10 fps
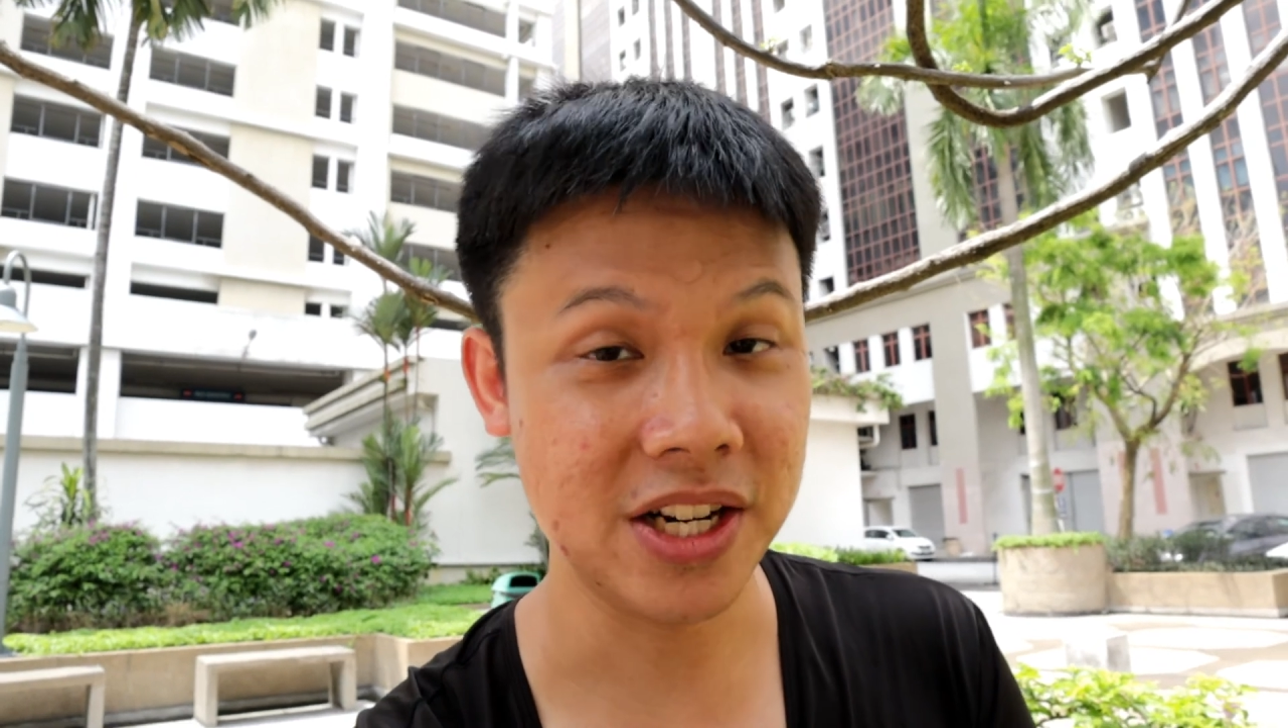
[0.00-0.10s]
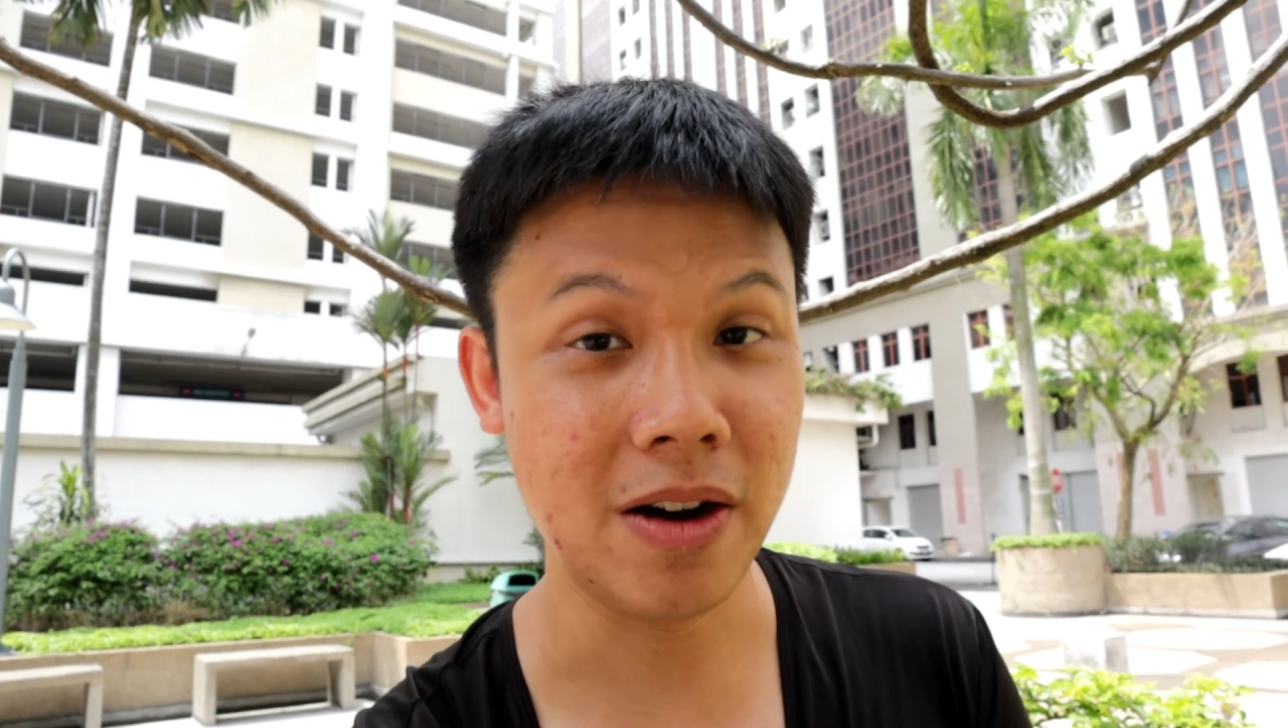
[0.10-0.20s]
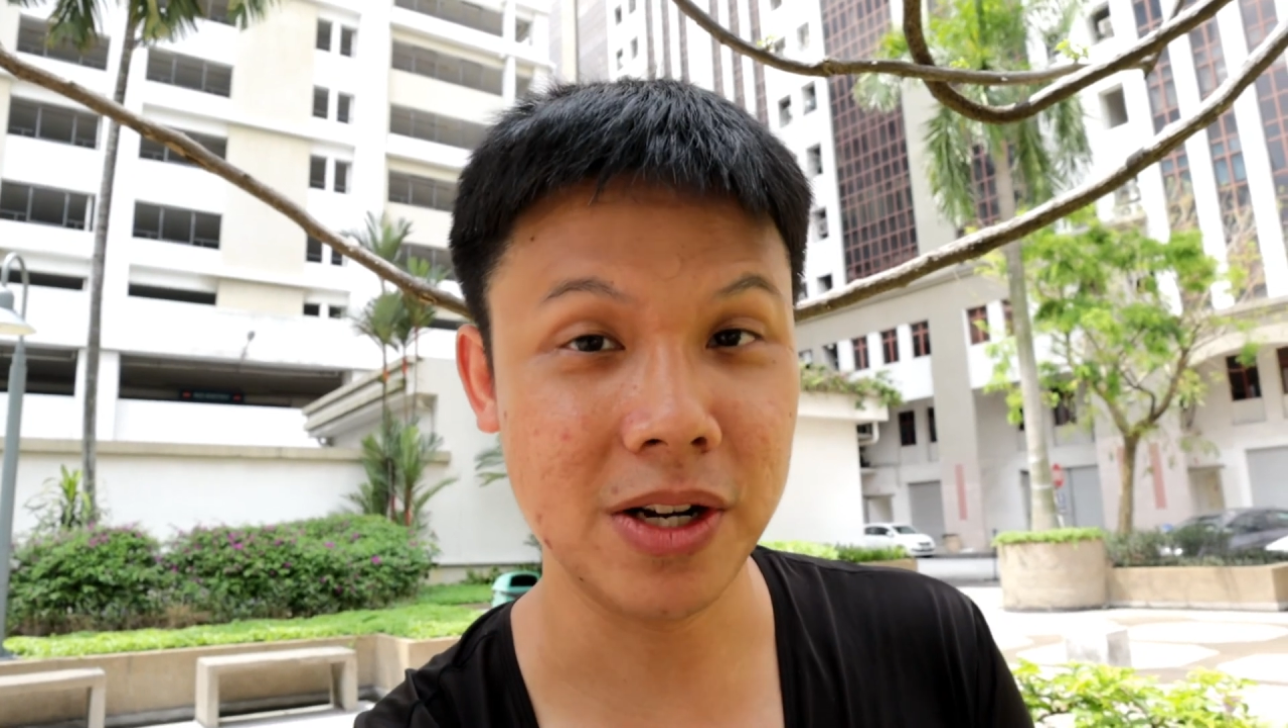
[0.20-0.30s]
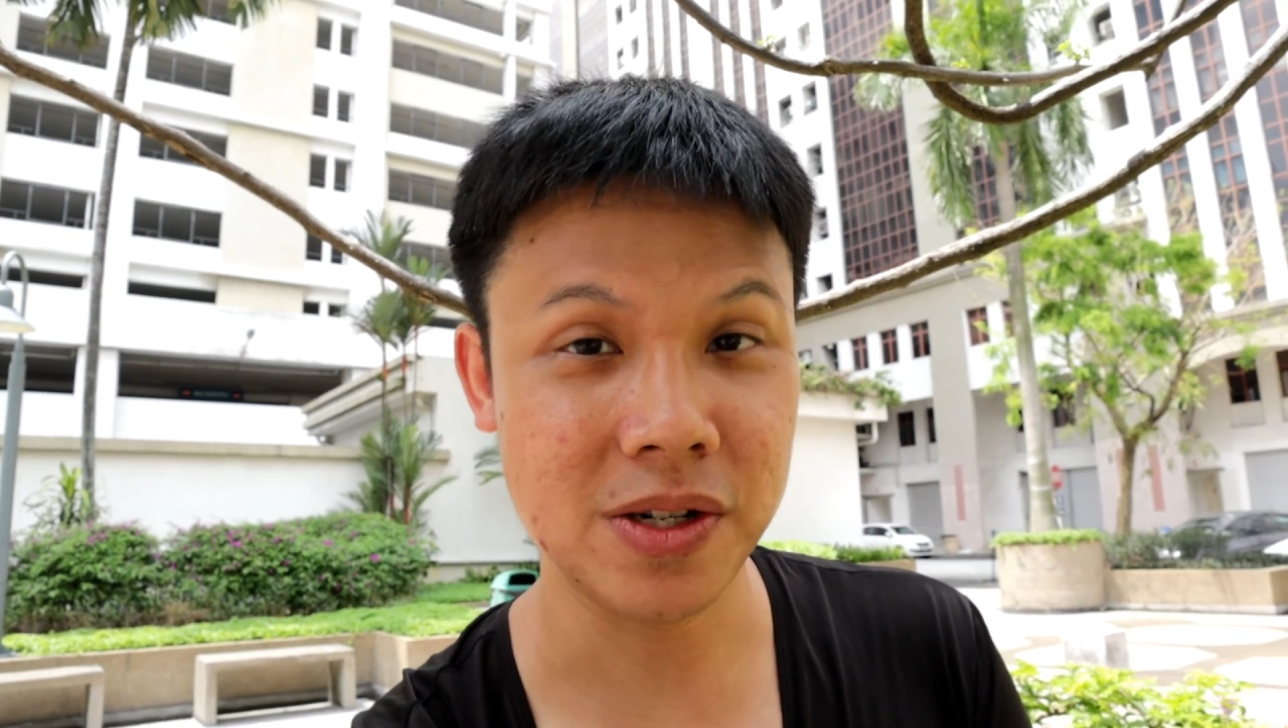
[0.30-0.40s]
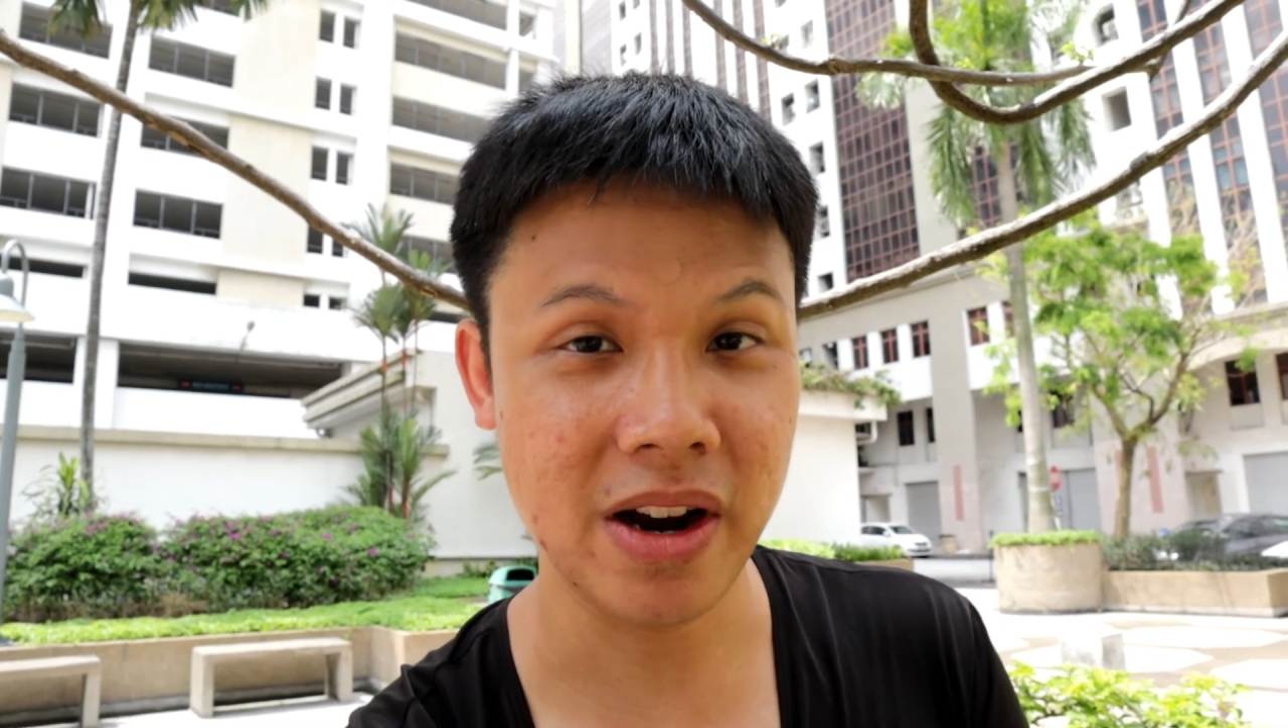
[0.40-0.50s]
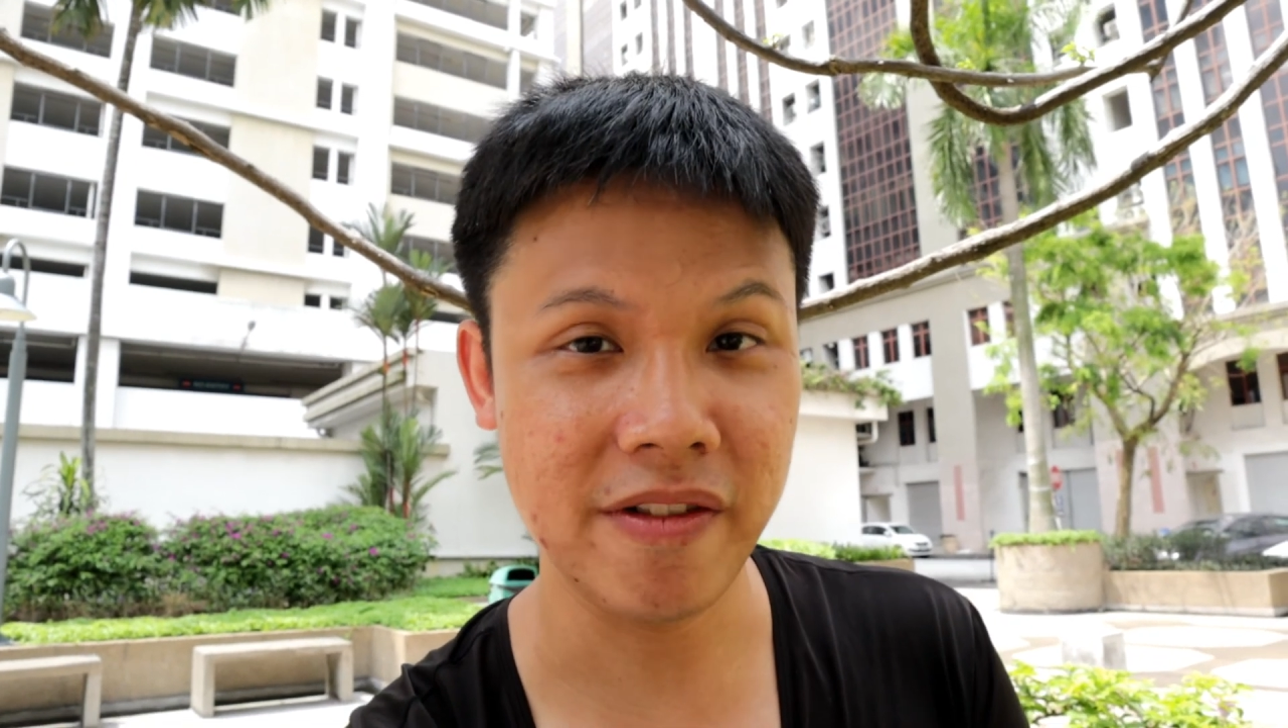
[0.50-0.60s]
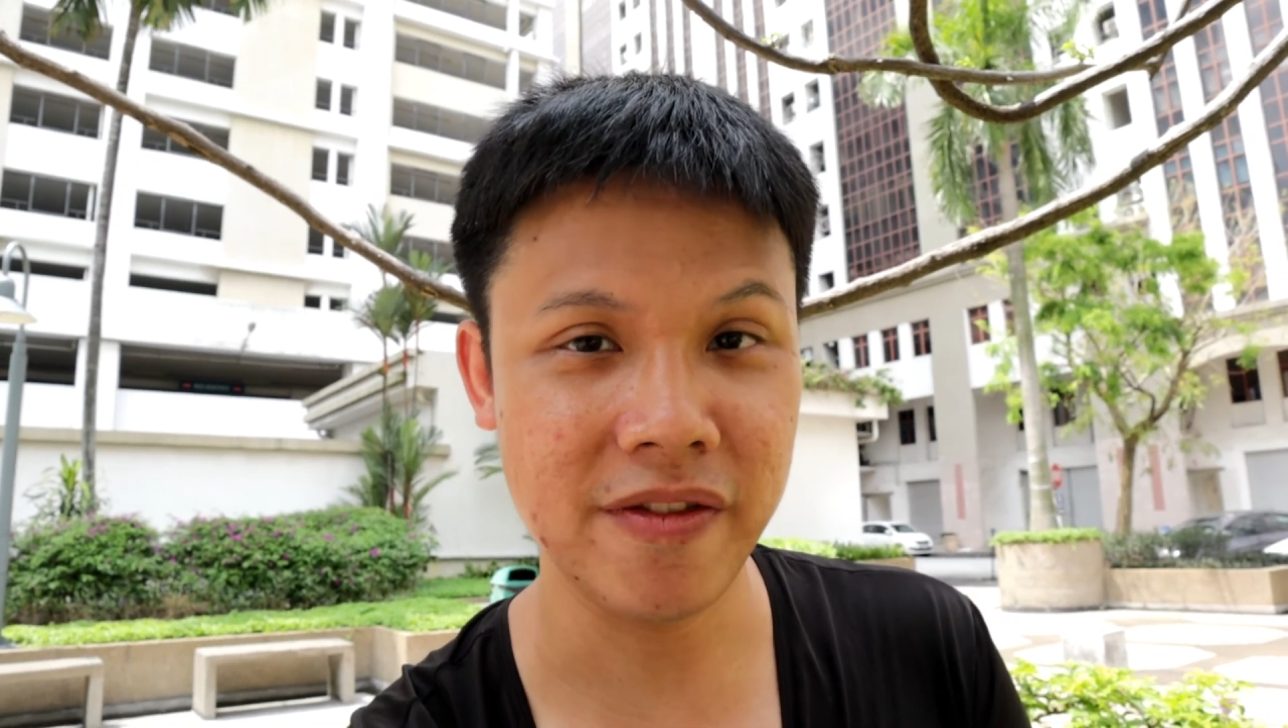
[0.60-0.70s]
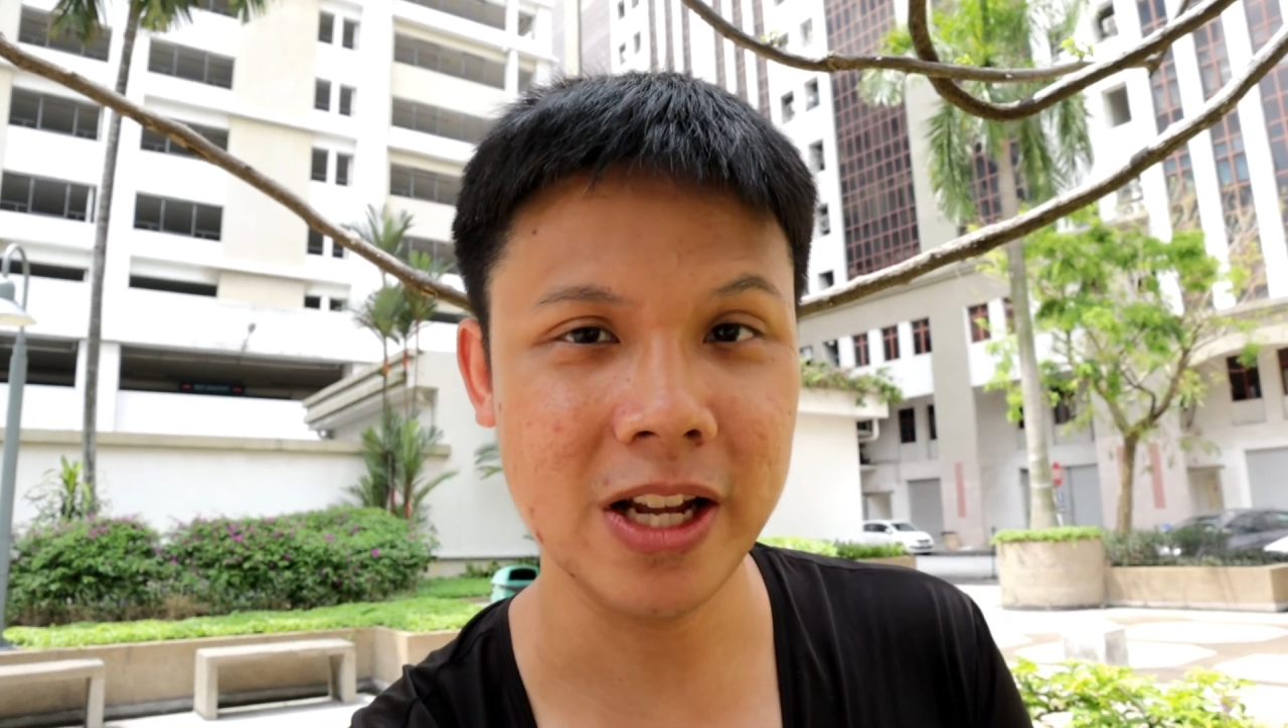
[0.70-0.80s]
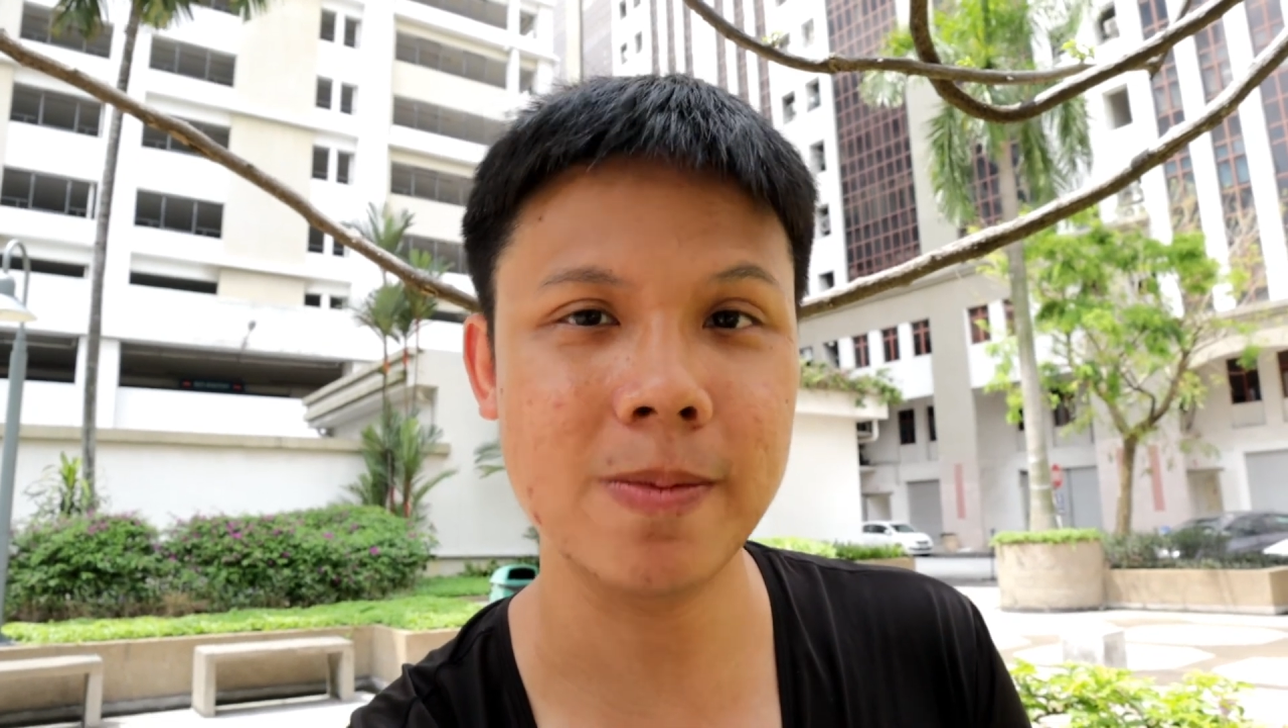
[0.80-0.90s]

hour traffic,